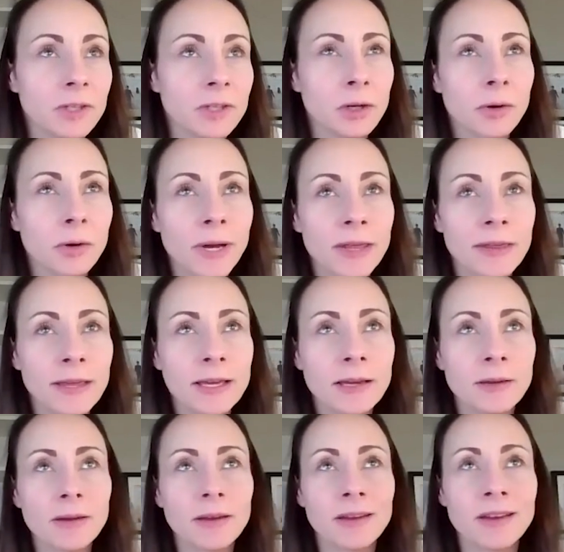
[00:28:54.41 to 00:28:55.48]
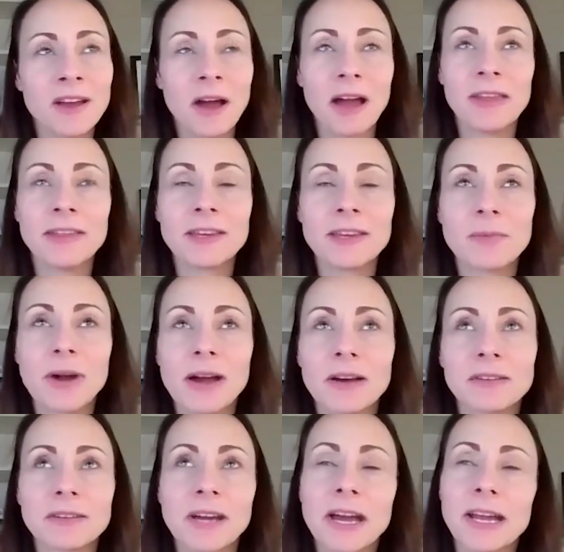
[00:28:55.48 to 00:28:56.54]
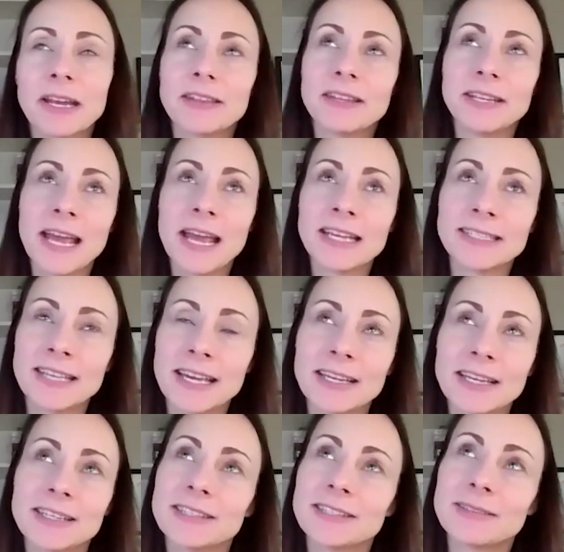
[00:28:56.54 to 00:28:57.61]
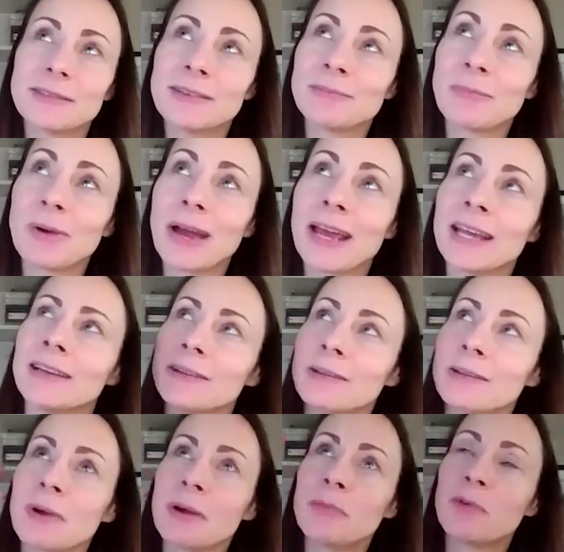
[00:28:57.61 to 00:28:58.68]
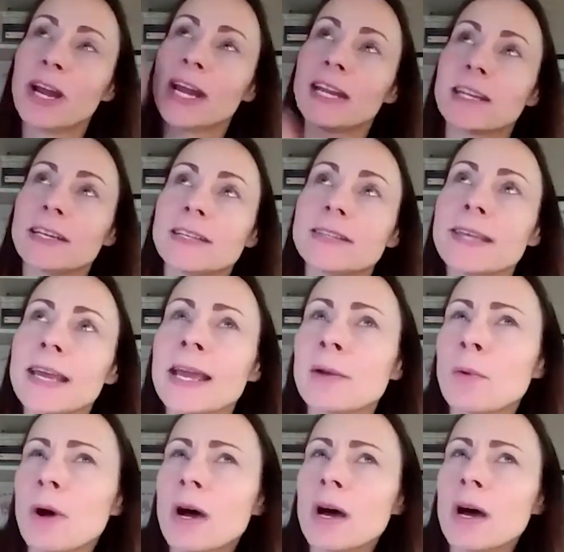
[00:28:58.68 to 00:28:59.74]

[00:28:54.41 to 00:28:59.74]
I think about kind of the naysayers in my brain as saying,